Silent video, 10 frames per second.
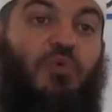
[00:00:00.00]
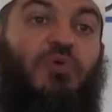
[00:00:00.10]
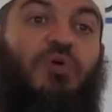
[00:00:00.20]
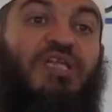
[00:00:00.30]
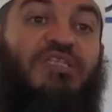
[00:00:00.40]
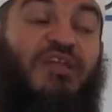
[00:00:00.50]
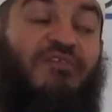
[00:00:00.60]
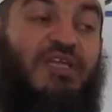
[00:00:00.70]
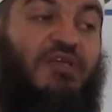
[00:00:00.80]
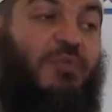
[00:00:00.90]
We were
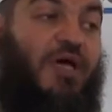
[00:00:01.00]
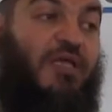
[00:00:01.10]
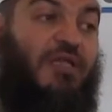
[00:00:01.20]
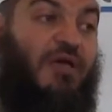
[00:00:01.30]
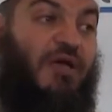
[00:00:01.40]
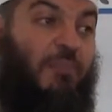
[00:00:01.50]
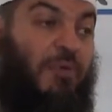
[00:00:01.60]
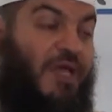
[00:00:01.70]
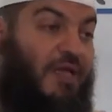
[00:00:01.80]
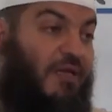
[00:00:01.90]
traveling by a
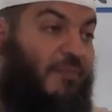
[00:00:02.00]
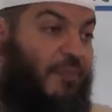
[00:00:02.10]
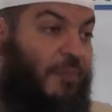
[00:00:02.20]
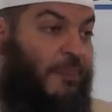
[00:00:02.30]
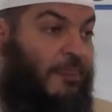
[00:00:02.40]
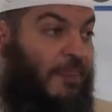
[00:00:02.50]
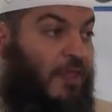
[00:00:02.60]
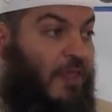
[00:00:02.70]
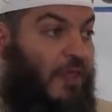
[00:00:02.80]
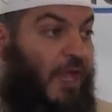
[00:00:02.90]
plane.
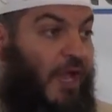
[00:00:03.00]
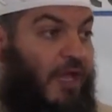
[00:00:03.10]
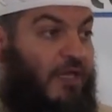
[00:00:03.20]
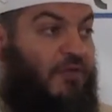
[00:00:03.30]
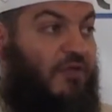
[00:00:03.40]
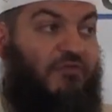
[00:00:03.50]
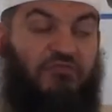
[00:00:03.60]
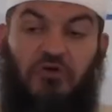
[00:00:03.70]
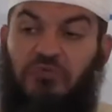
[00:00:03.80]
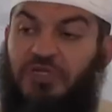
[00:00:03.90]
And
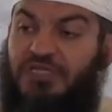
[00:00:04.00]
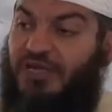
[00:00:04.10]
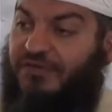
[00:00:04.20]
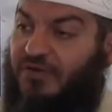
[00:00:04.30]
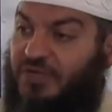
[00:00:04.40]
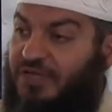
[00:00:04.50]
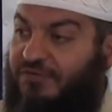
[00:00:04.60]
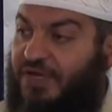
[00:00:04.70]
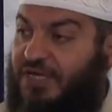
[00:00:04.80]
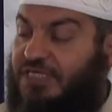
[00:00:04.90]
for whatever